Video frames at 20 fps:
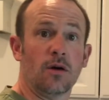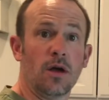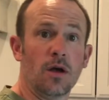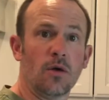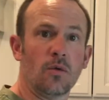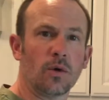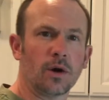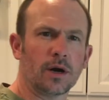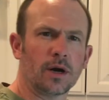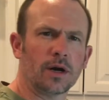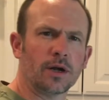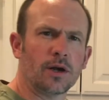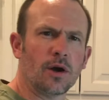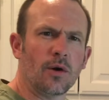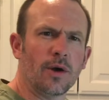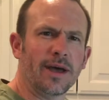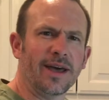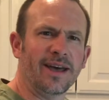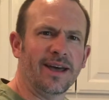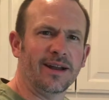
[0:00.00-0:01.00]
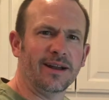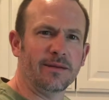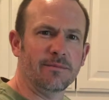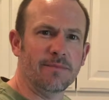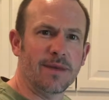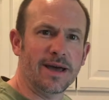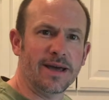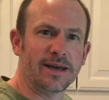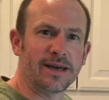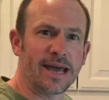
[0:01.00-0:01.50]
we're gonna go ahead and
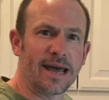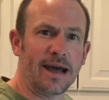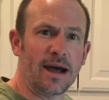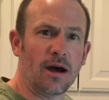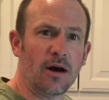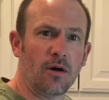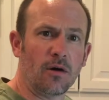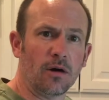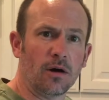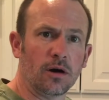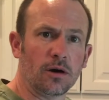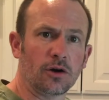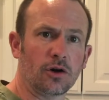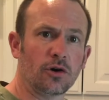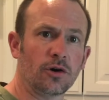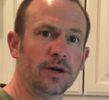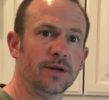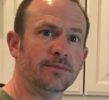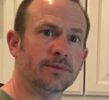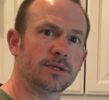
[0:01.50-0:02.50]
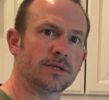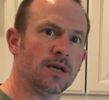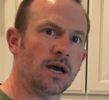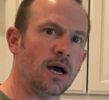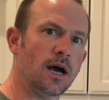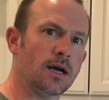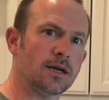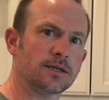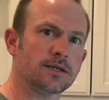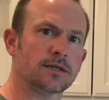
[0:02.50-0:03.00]
make our cream
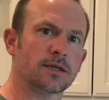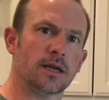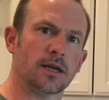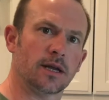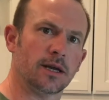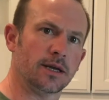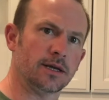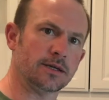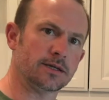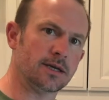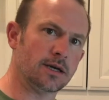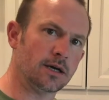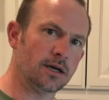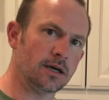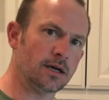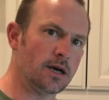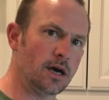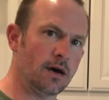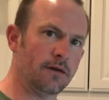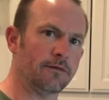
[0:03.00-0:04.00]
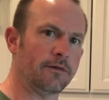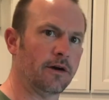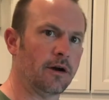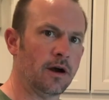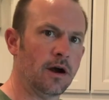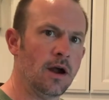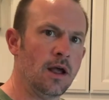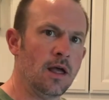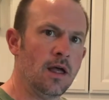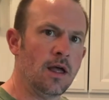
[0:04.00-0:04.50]
sauce that is gonna cover
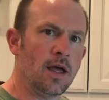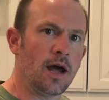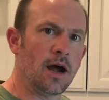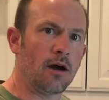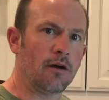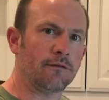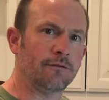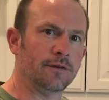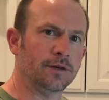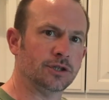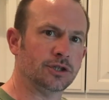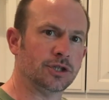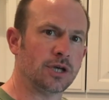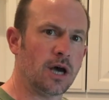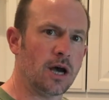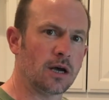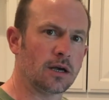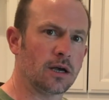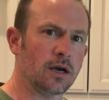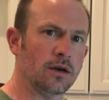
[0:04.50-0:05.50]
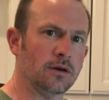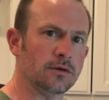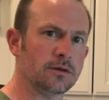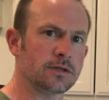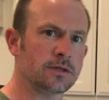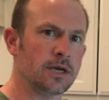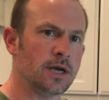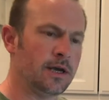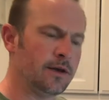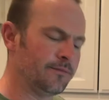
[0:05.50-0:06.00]
our fish
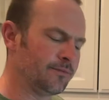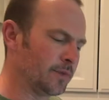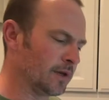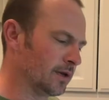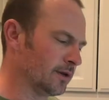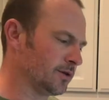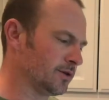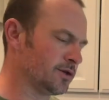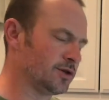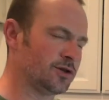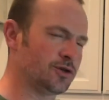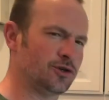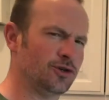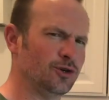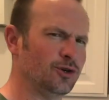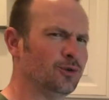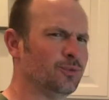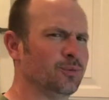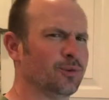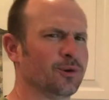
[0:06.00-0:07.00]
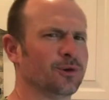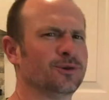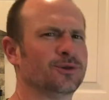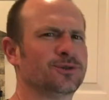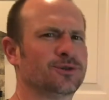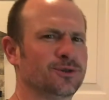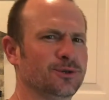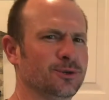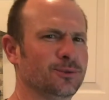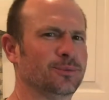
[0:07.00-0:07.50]
tacos. Super,
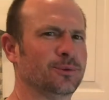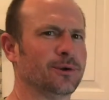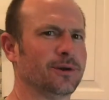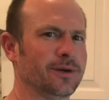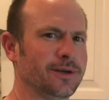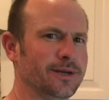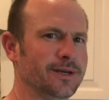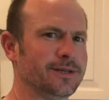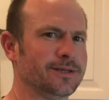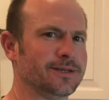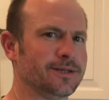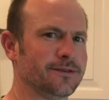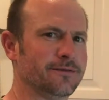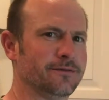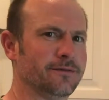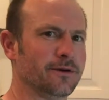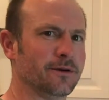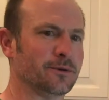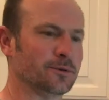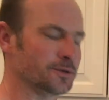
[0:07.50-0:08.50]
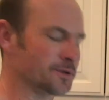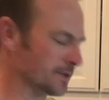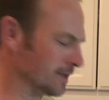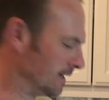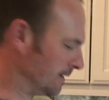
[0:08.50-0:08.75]
super easy, folks.